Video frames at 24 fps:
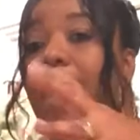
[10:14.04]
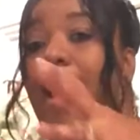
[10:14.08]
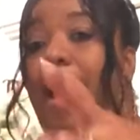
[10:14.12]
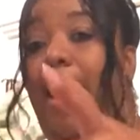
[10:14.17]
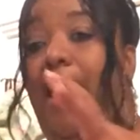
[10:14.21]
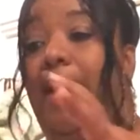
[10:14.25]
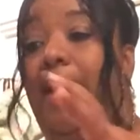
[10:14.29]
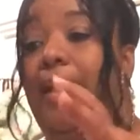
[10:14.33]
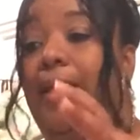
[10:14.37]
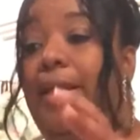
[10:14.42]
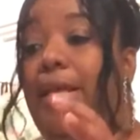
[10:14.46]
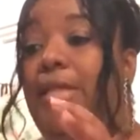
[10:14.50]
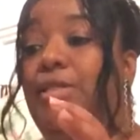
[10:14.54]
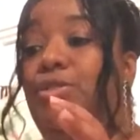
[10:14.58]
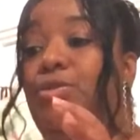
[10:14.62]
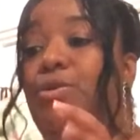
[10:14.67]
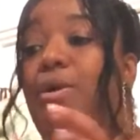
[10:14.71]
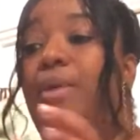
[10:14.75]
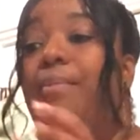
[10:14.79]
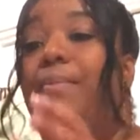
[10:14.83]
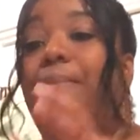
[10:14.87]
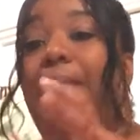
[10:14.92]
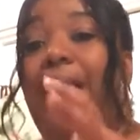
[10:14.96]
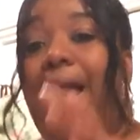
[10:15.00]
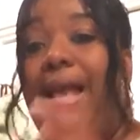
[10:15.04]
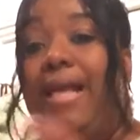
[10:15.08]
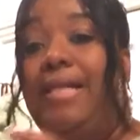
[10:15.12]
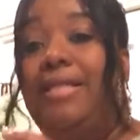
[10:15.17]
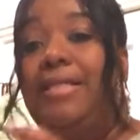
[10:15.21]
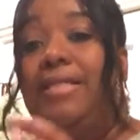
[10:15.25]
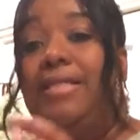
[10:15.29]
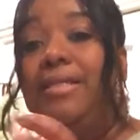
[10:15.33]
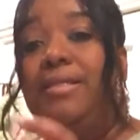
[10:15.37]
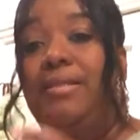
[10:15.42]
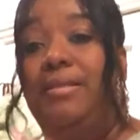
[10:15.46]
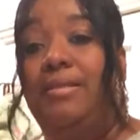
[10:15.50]
and get you a
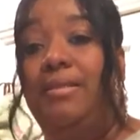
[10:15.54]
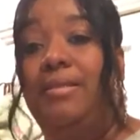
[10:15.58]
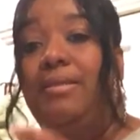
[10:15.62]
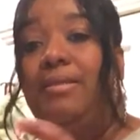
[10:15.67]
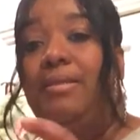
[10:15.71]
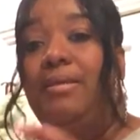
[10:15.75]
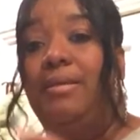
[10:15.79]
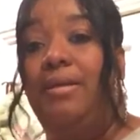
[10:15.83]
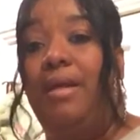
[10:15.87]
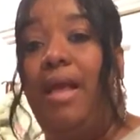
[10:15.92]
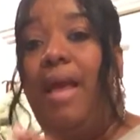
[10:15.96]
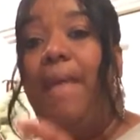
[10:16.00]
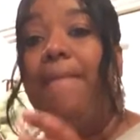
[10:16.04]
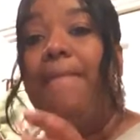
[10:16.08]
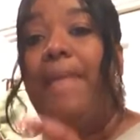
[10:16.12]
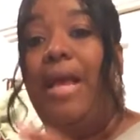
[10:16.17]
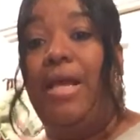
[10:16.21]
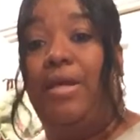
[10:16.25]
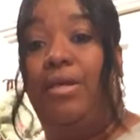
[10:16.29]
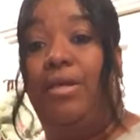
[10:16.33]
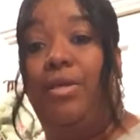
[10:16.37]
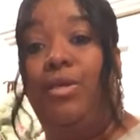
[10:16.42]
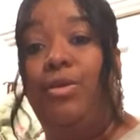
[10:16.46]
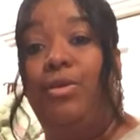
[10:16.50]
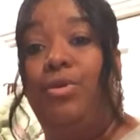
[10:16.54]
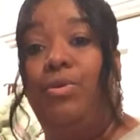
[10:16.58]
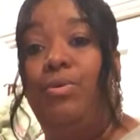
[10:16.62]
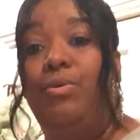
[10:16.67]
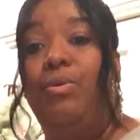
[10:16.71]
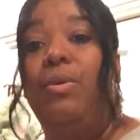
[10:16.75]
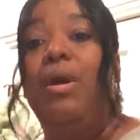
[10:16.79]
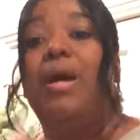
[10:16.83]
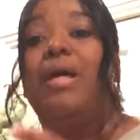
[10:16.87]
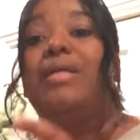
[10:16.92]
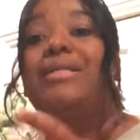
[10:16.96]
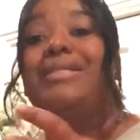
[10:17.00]
base and make you
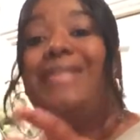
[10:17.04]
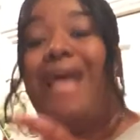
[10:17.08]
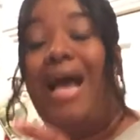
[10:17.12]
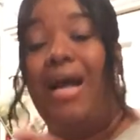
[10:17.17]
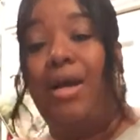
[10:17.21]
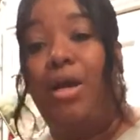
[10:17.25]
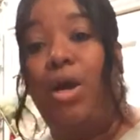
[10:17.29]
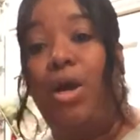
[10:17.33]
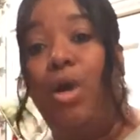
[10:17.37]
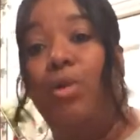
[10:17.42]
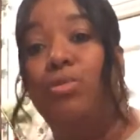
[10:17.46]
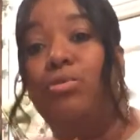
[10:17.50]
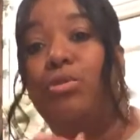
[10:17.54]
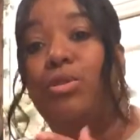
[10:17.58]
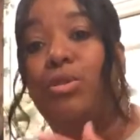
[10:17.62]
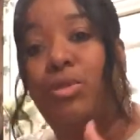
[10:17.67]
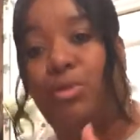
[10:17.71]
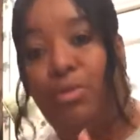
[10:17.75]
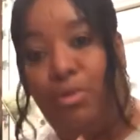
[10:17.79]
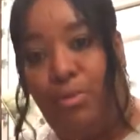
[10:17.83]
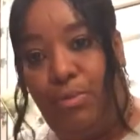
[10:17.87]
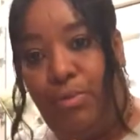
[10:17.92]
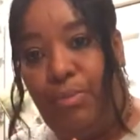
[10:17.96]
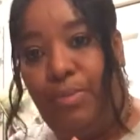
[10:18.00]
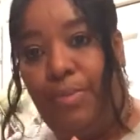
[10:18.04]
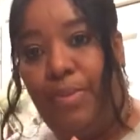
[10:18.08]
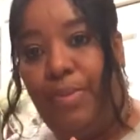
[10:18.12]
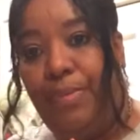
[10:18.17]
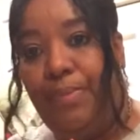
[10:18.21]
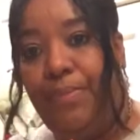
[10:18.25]
taco soup.